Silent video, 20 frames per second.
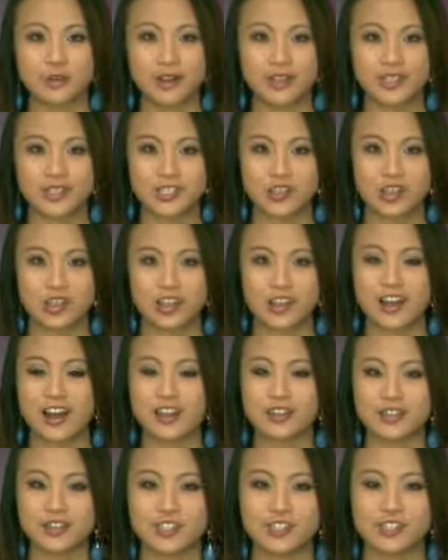price target
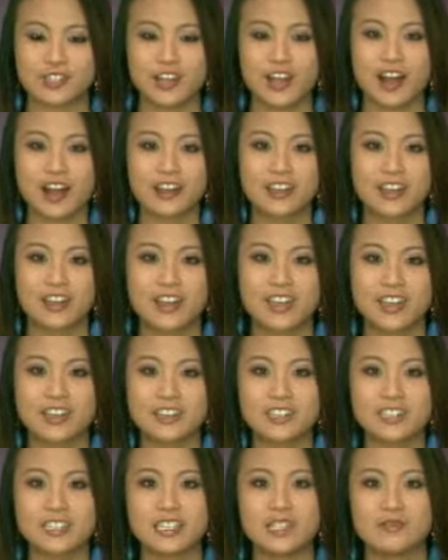on the stock.
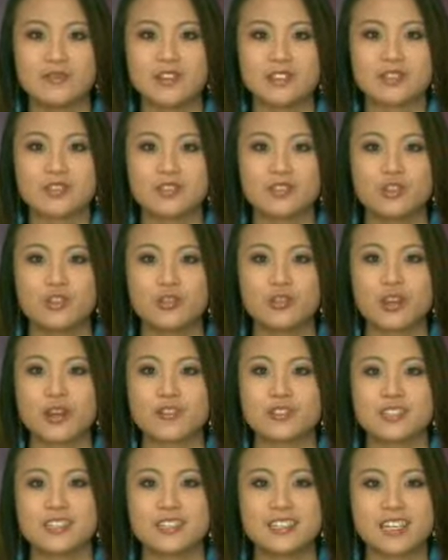It sees fiscal
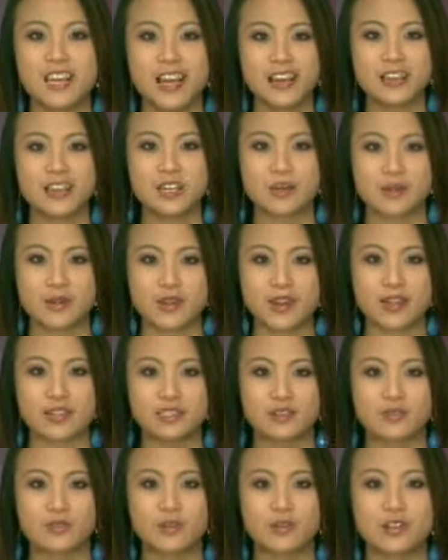2010
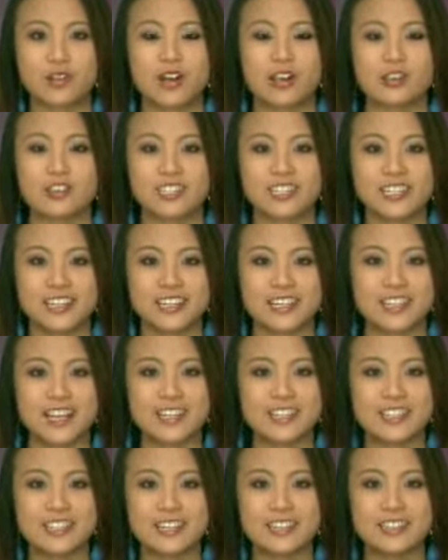EPS of
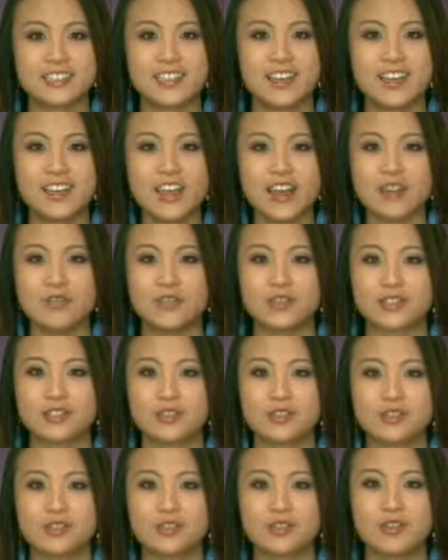$4.98 and
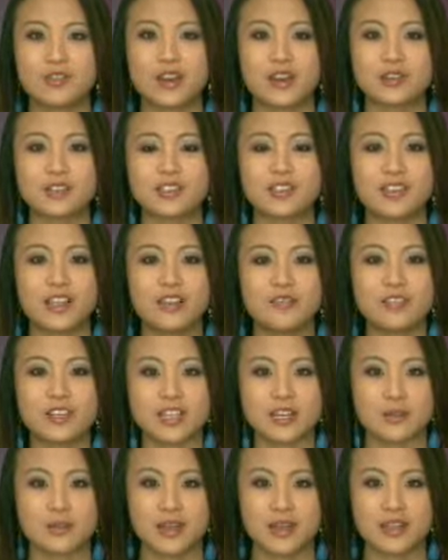fiscal 2011
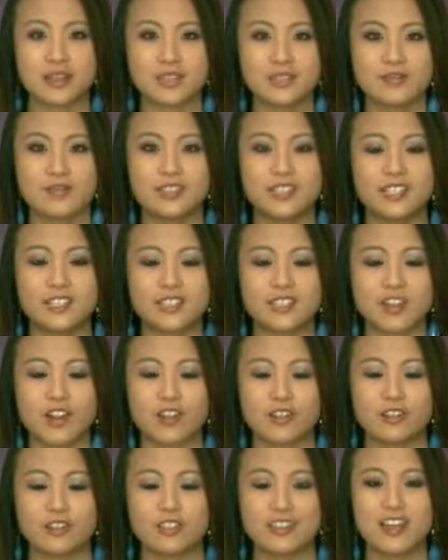EPS of
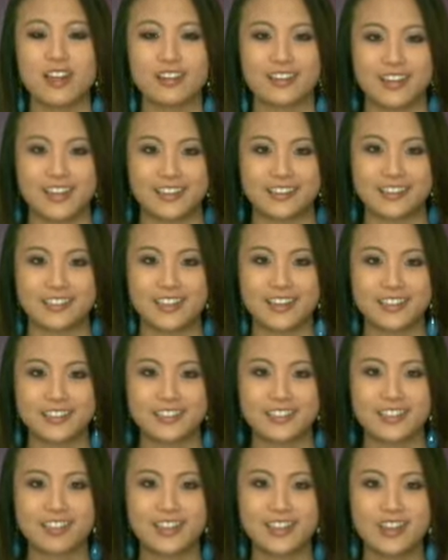
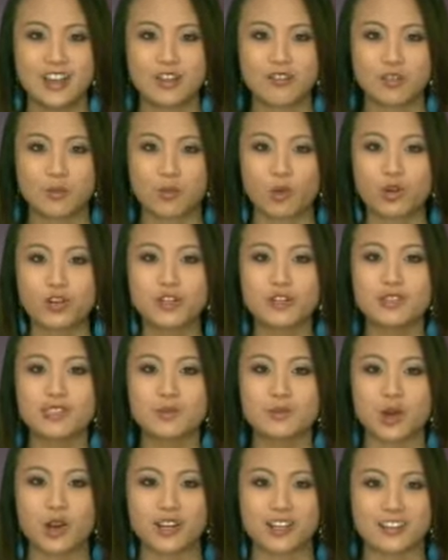$6.08. For more news
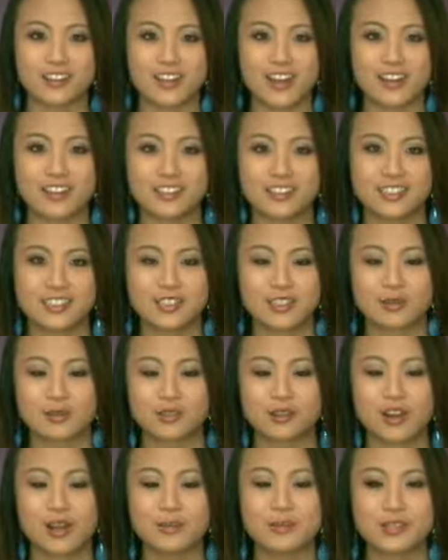and market analysis,
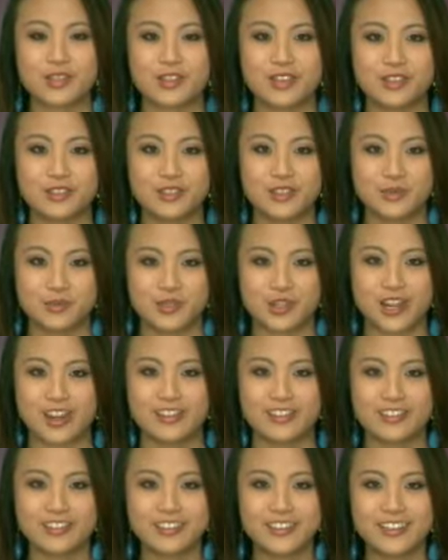subscribe to our YouTube
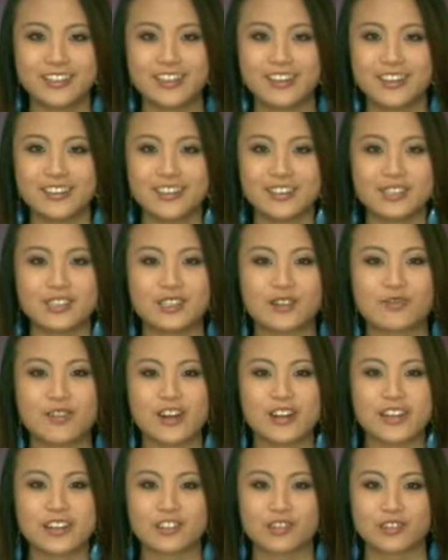channel. This is the
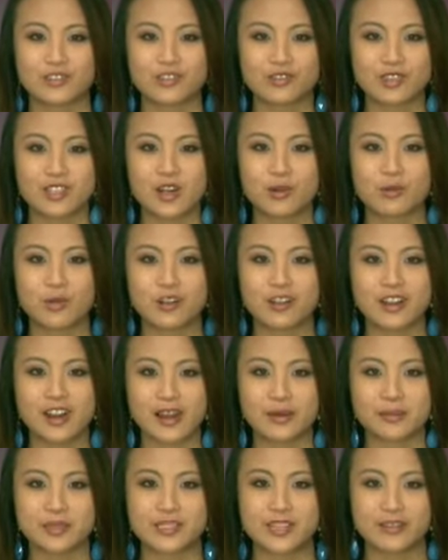Financial News Network.
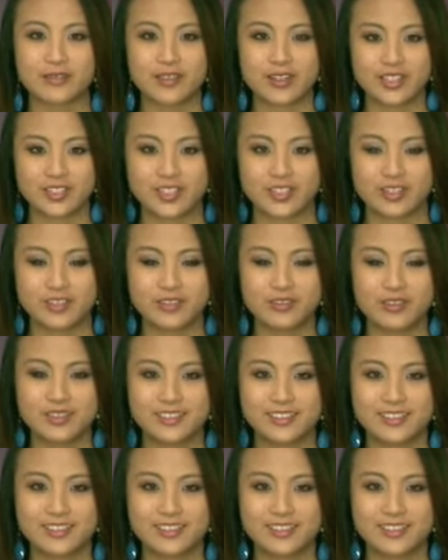I'm Stephanie Hsu.